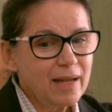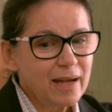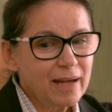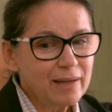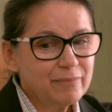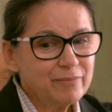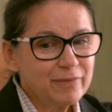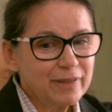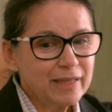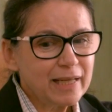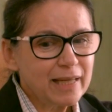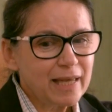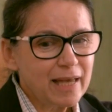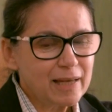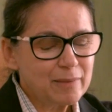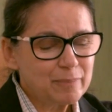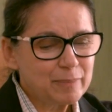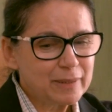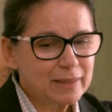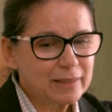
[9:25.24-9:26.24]
I'm very
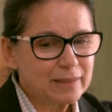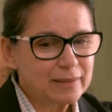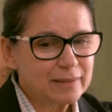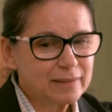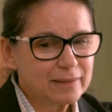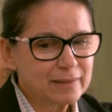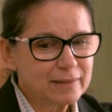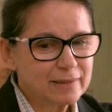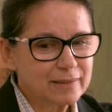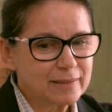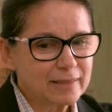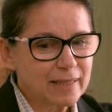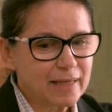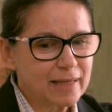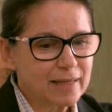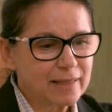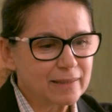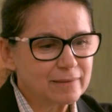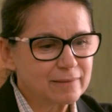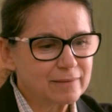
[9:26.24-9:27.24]
happy
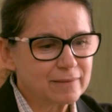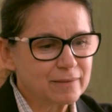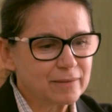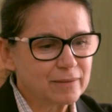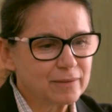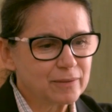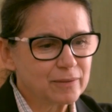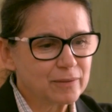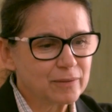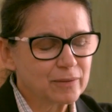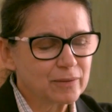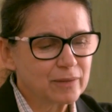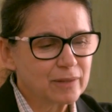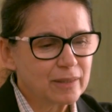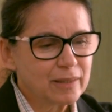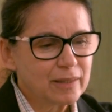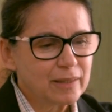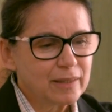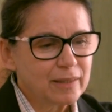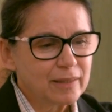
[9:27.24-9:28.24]
that
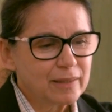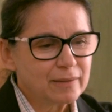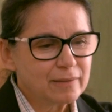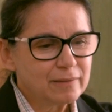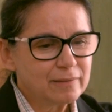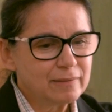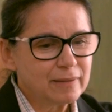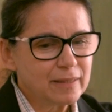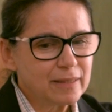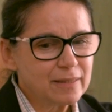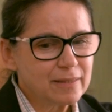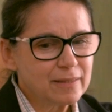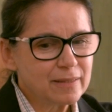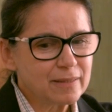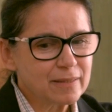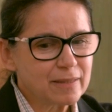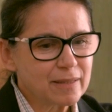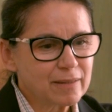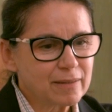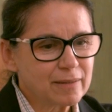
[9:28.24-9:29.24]

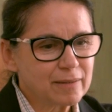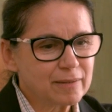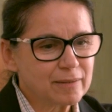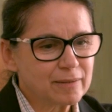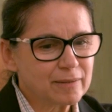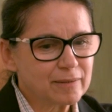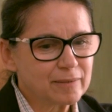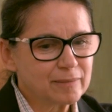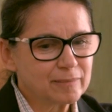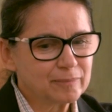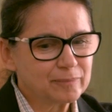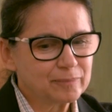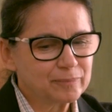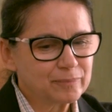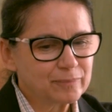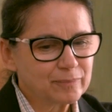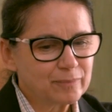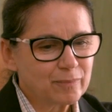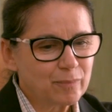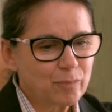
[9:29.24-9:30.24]
these
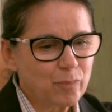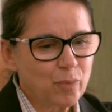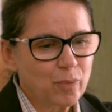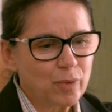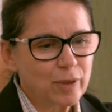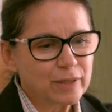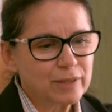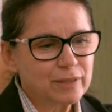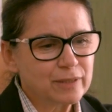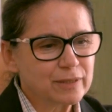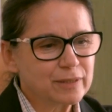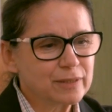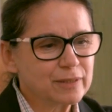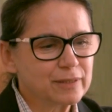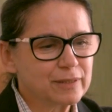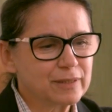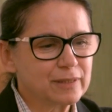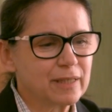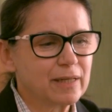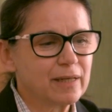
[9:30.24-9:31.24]

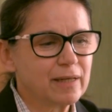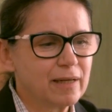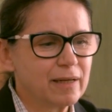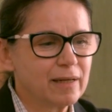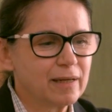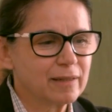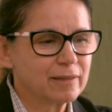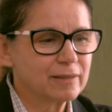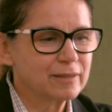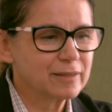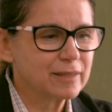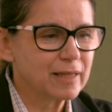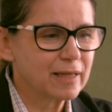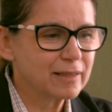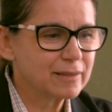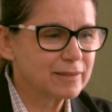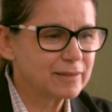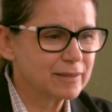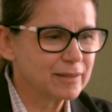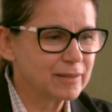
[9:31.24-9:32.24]
borders are
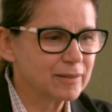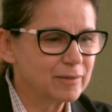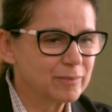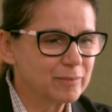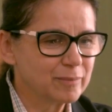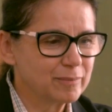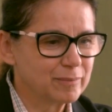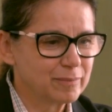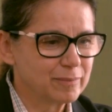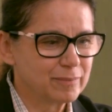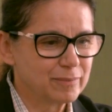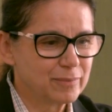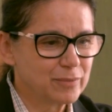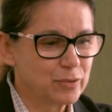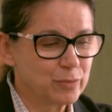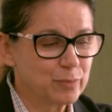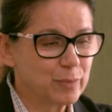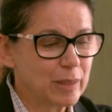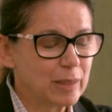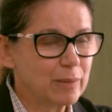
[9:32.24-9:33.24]
starting
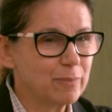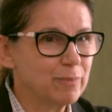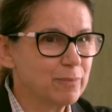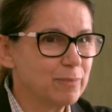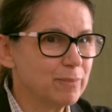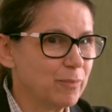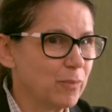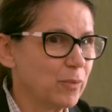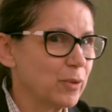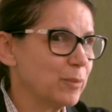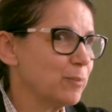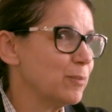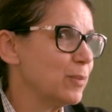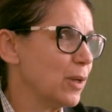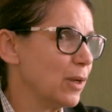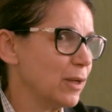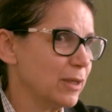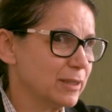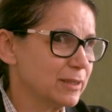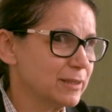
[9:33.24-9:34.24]
to be more
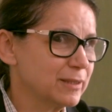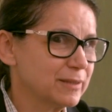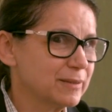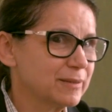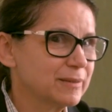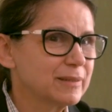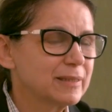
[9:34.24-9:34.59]
blurred.